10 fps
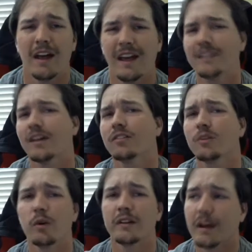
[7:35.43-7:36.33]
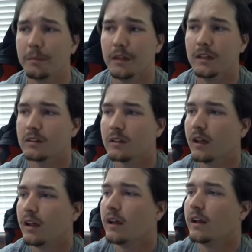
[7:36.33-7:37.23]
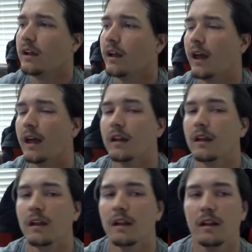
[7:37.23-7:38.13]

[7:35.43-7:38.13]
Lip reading: It tells you what that means, and